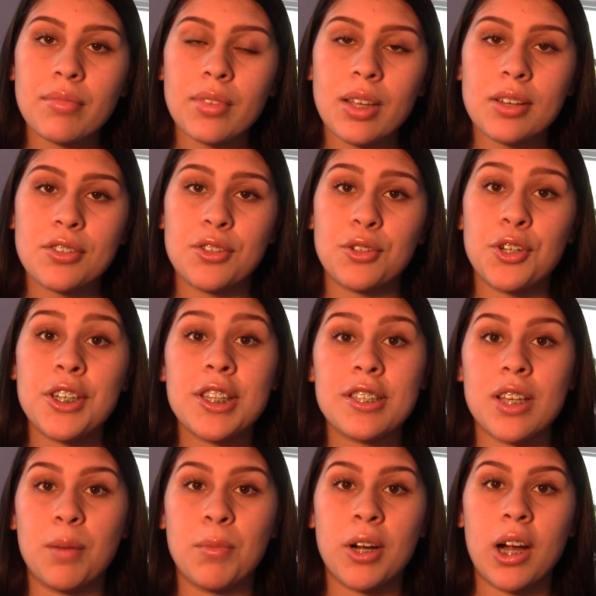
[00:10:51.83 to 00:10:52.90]
So during the
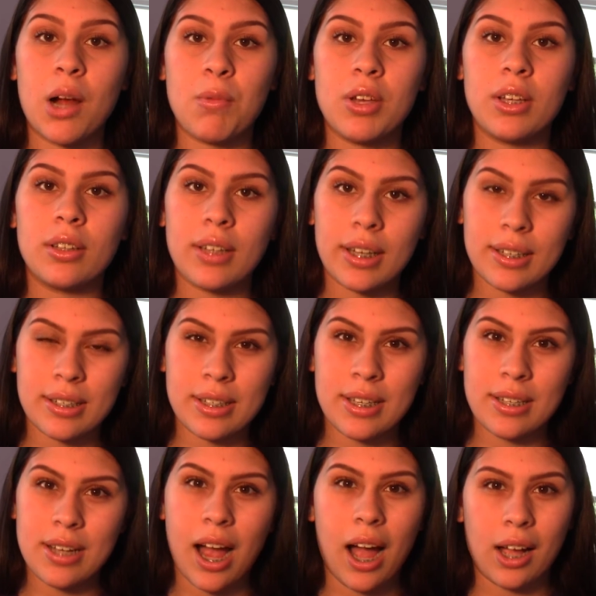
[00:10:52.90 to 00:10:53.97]
summer, I really like
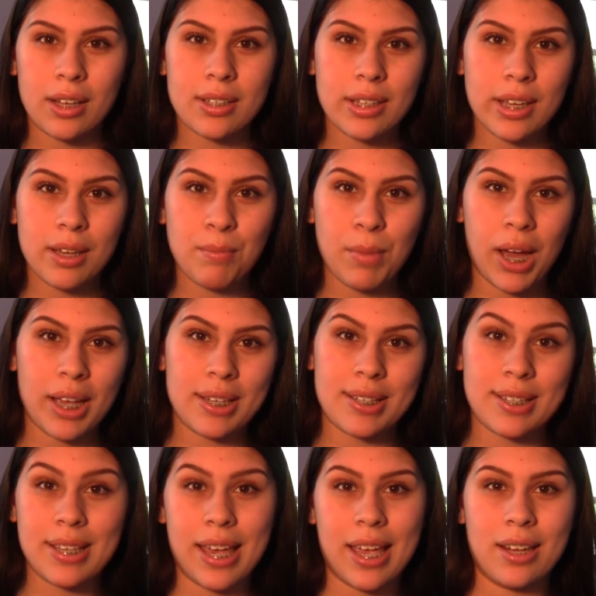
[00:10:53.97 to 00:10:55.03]
detoxing my
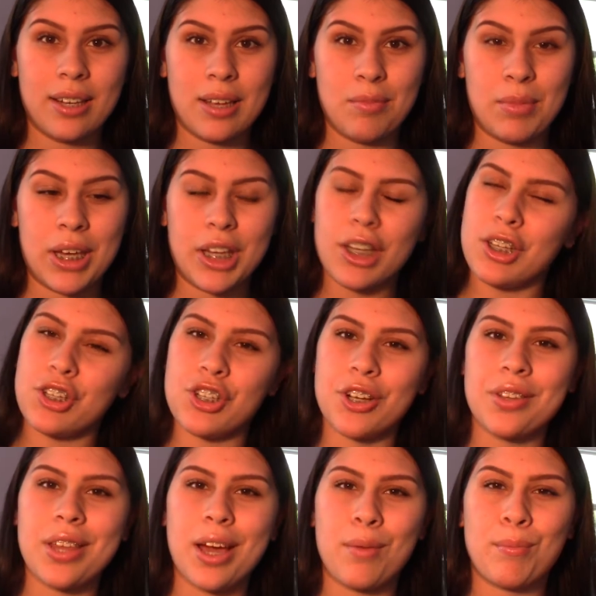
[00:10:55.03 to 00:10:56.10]
skin and making
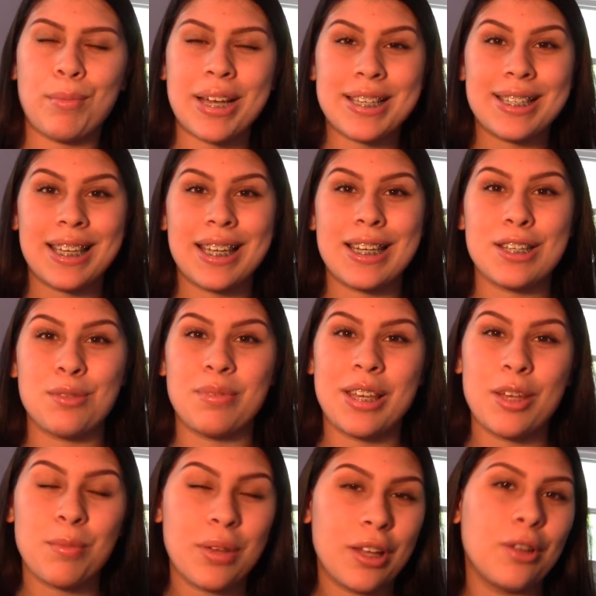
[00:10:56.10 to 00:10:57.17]
sure that my skin is
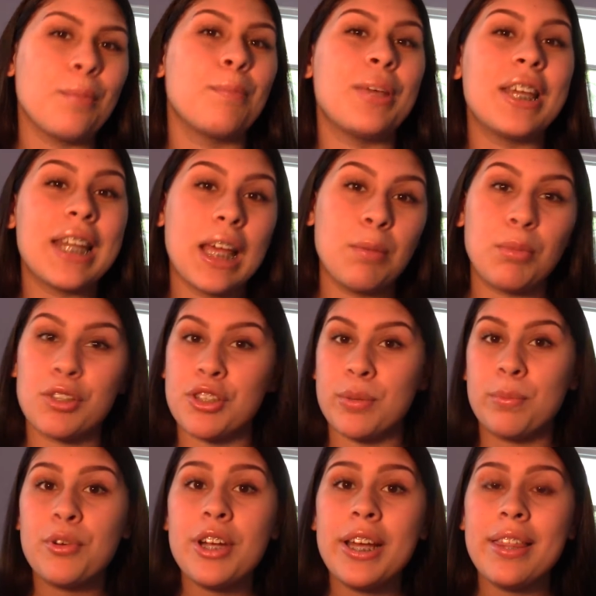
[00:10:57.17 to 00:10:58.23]
being able to
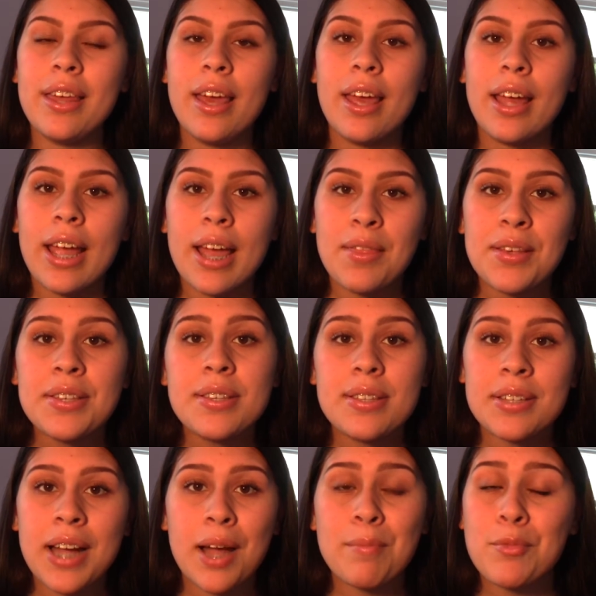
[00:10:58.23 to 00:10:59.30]
breathe. And this is
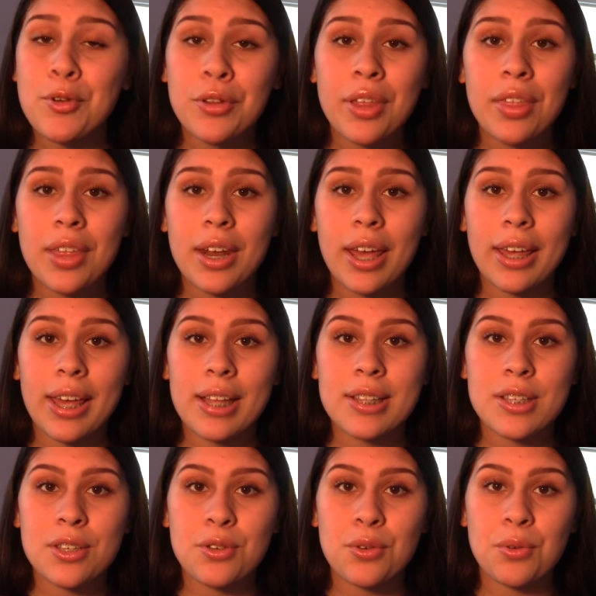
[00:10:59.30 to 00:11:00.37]
the time really that I get
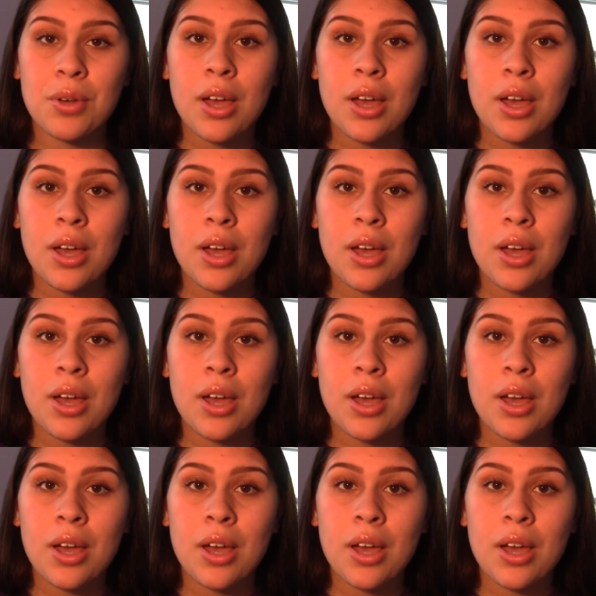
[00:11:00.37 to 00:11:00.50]
to,